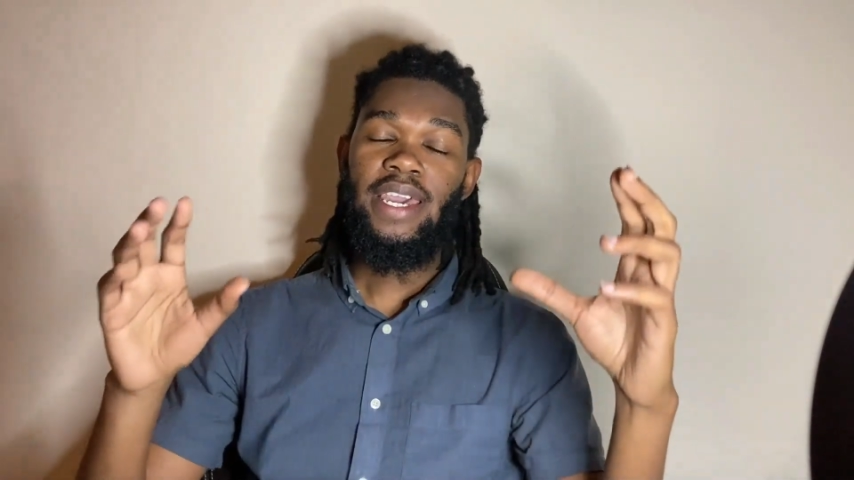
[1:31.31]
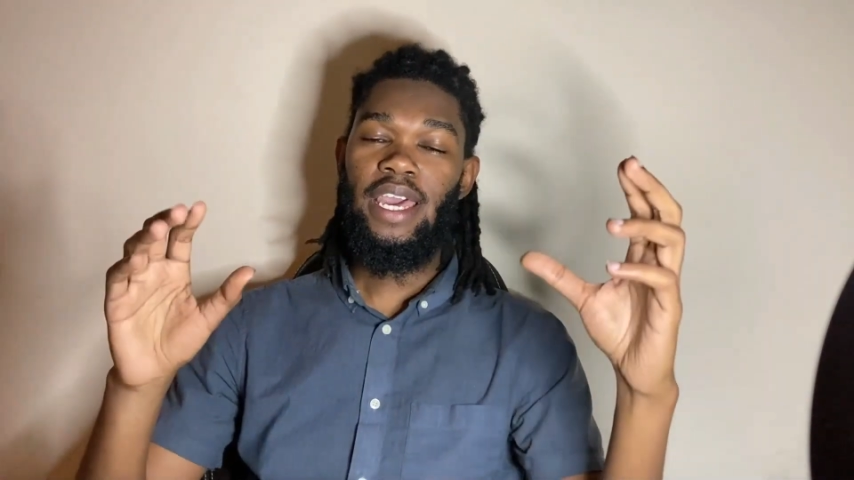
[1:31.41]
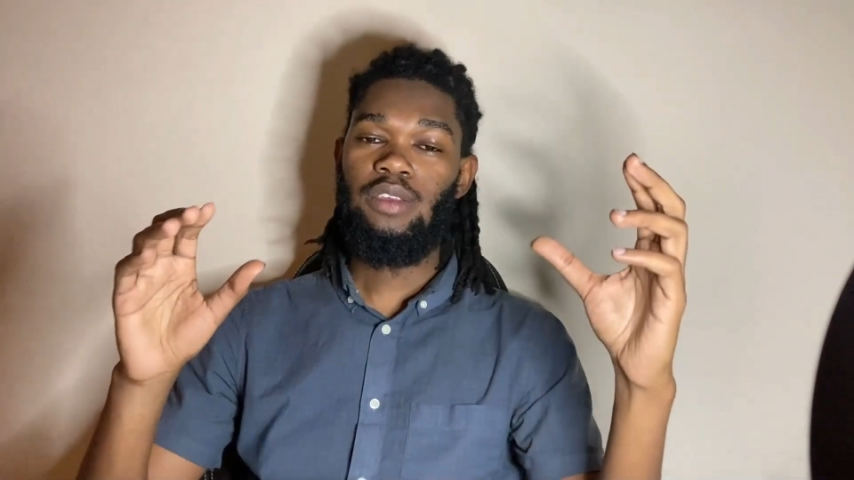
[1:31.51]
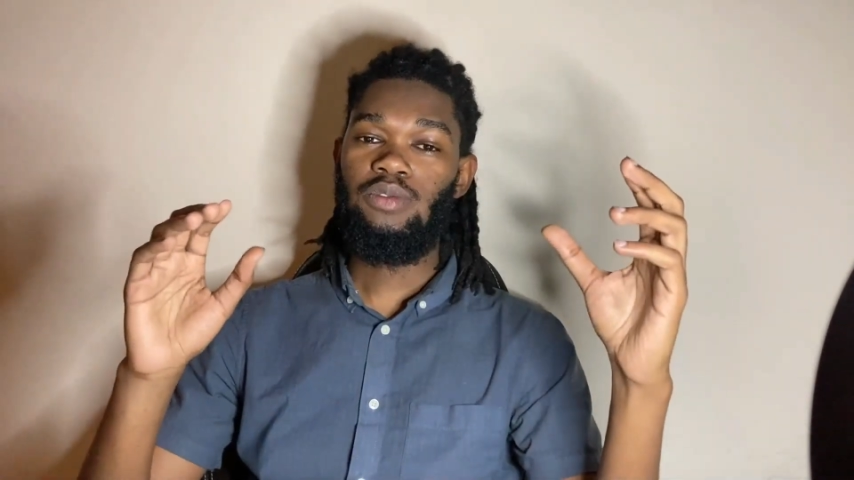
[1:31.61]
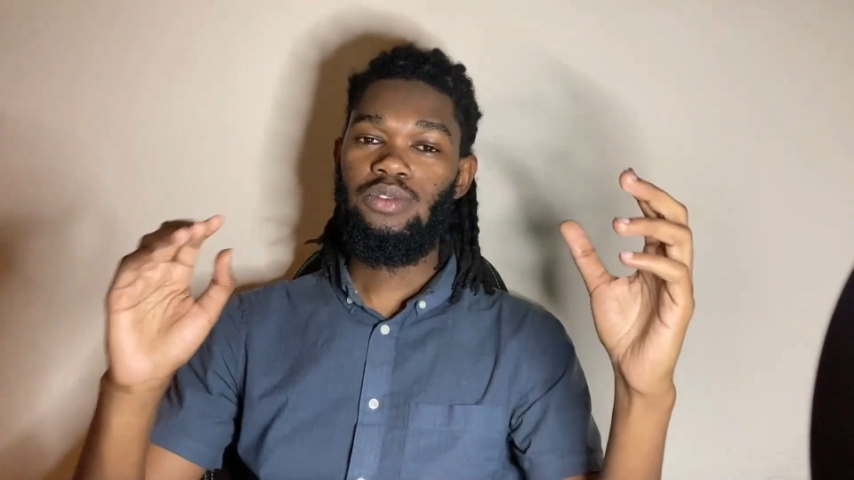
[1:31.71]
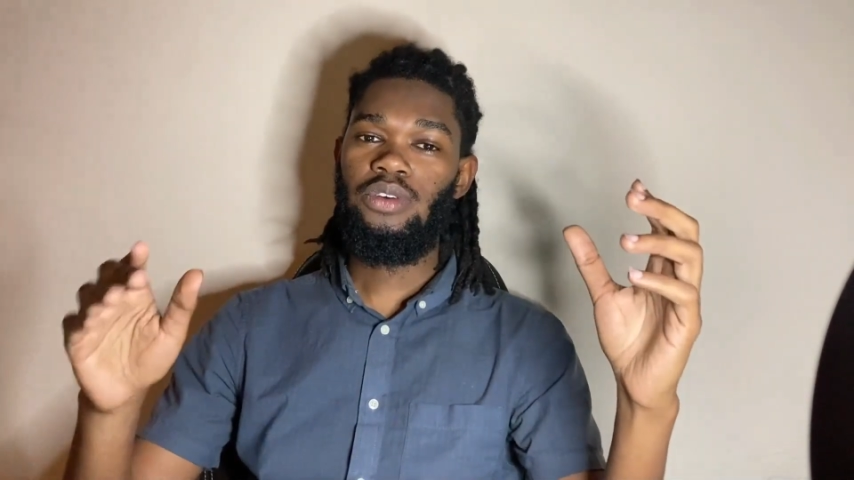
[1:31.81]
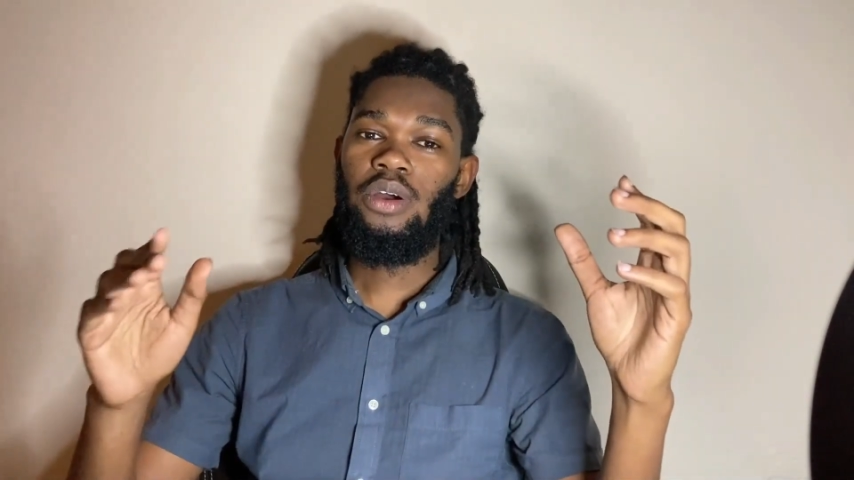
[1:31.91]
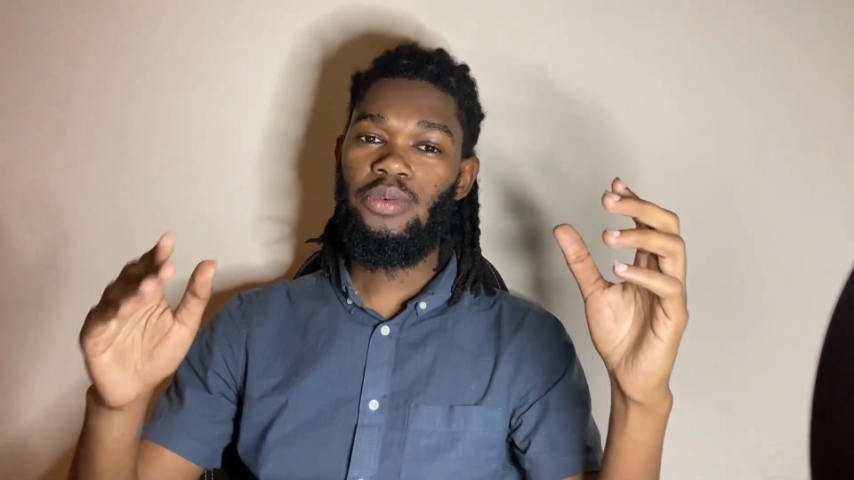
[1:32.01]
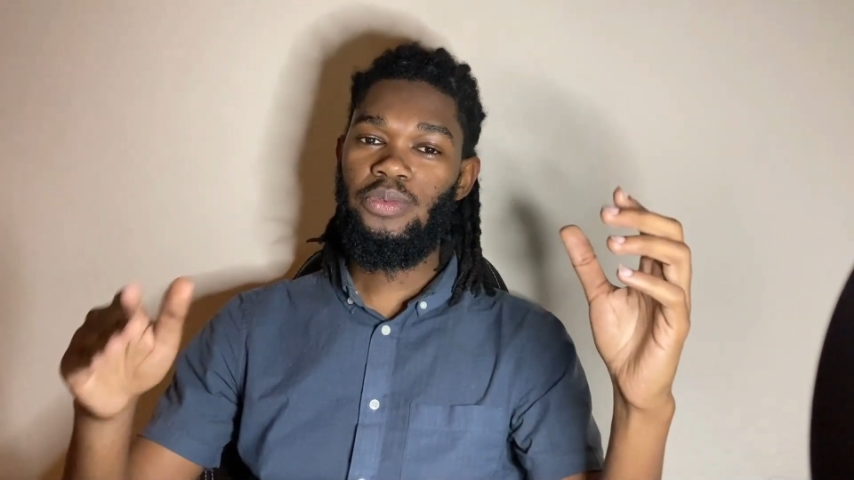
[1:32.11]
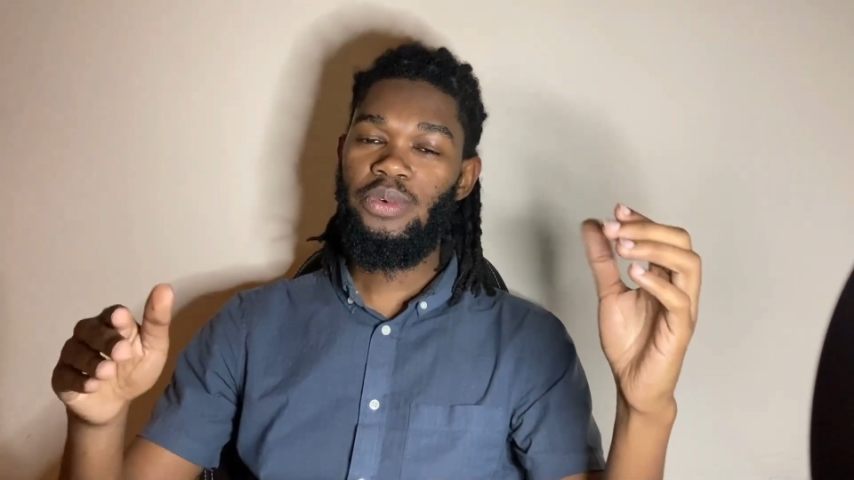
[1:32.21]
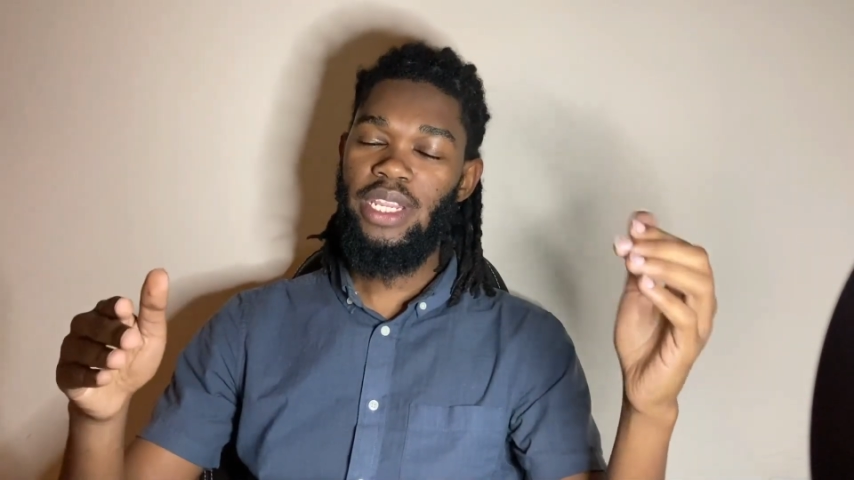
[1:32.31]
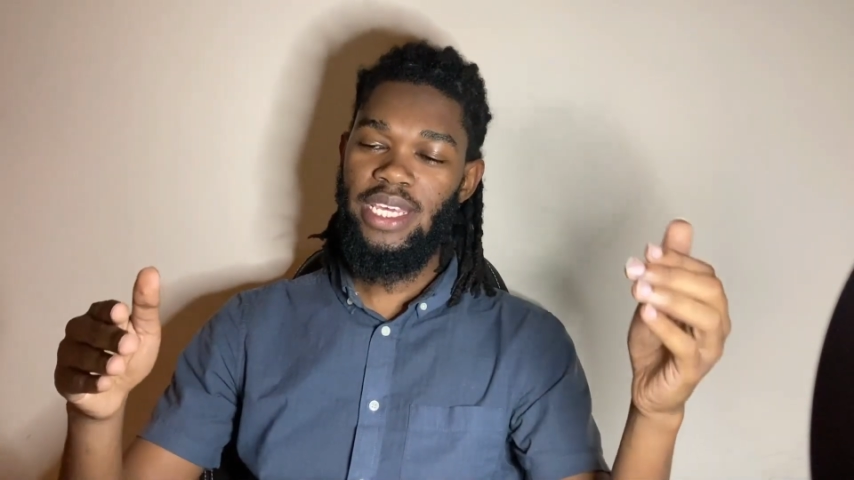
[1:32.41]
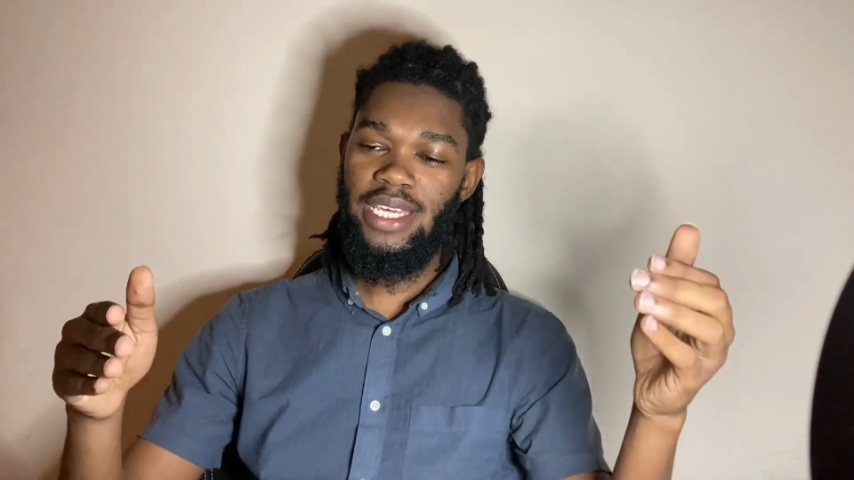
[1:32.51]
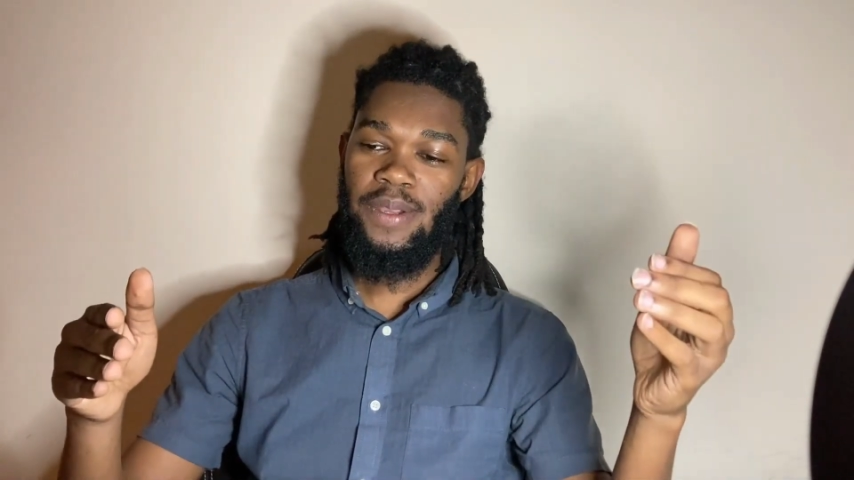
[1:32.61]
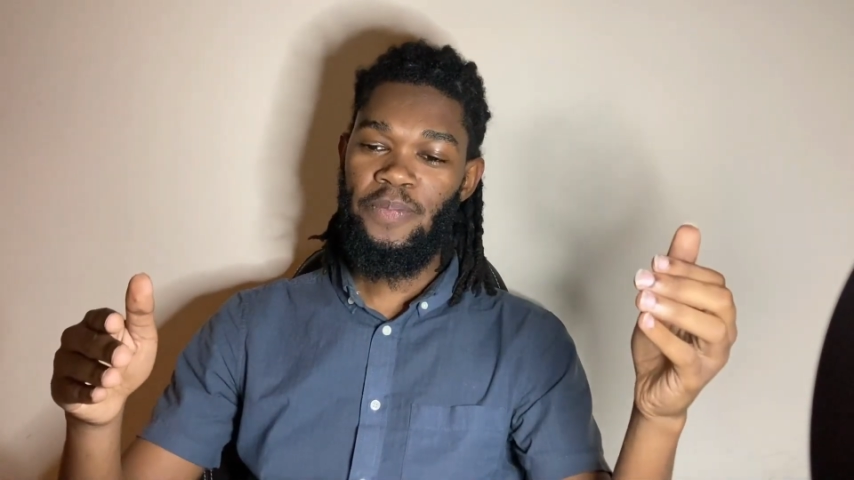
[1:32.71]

and you don't really